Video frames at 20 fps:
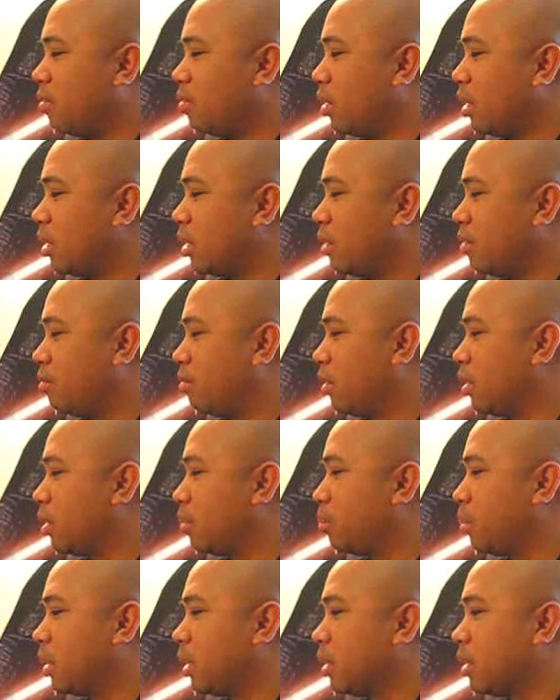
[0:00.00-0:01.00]
fhm
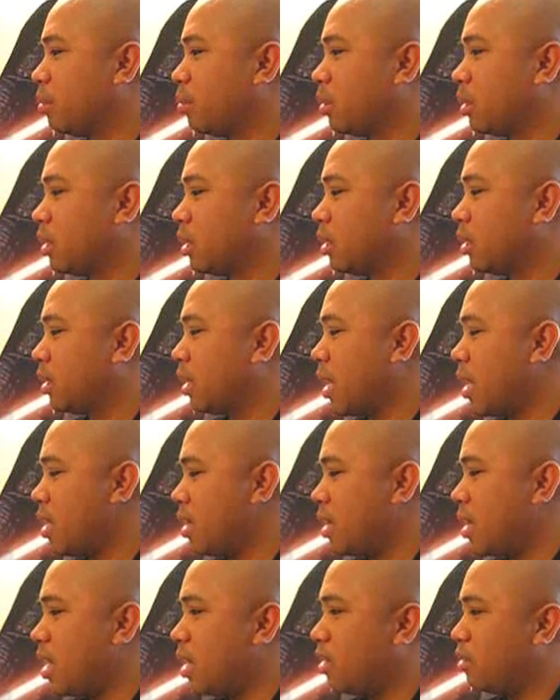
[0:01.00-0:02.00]
philippines it was the
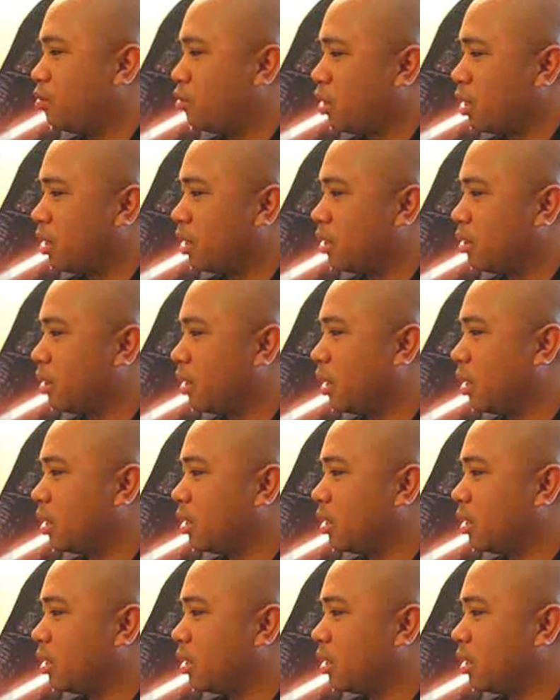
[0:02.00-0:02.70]
10th anniversary